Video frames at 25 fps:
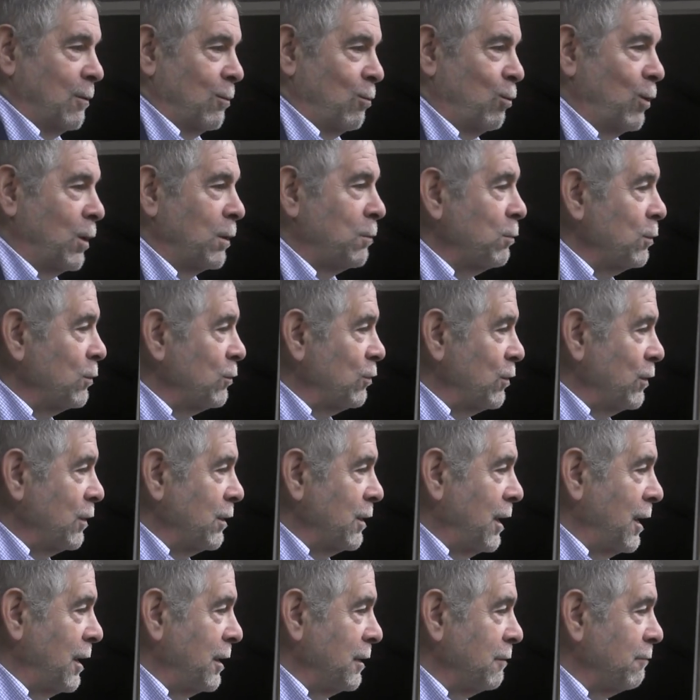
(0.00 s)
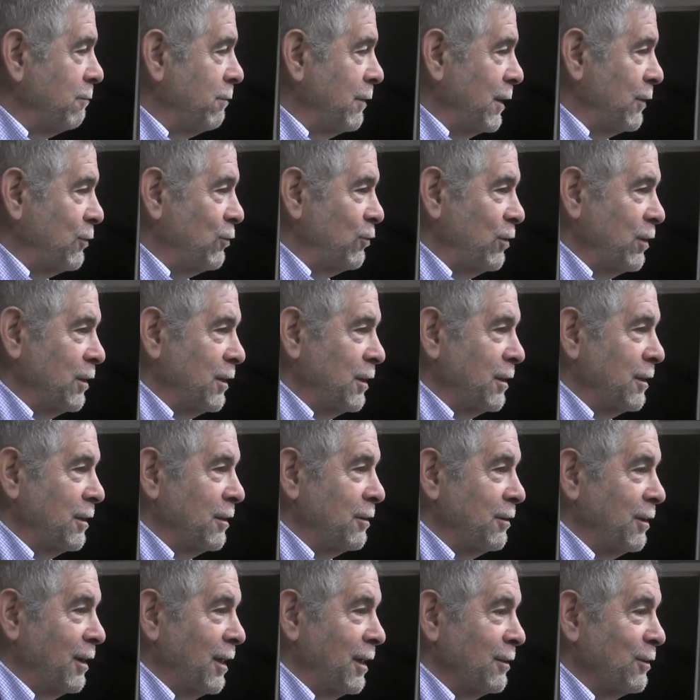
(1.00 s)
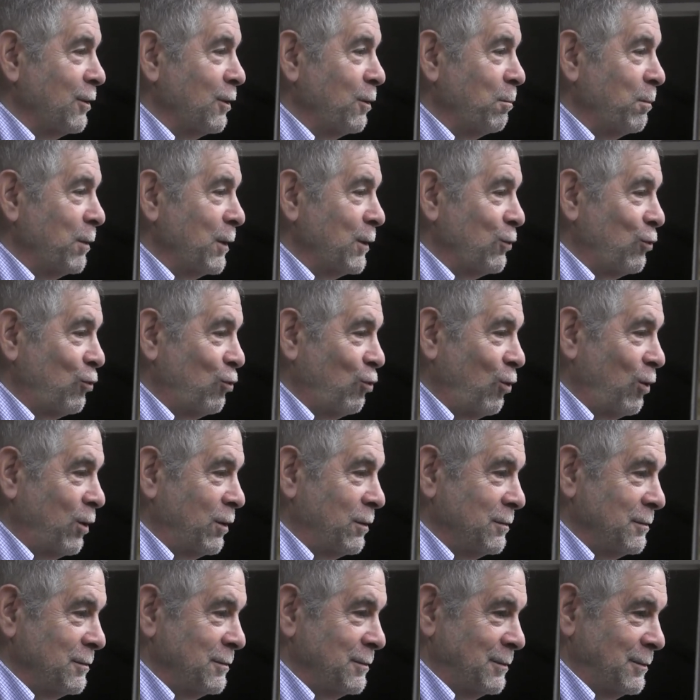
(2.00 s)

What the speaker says: What was the guy investing in at the end of The Big Short?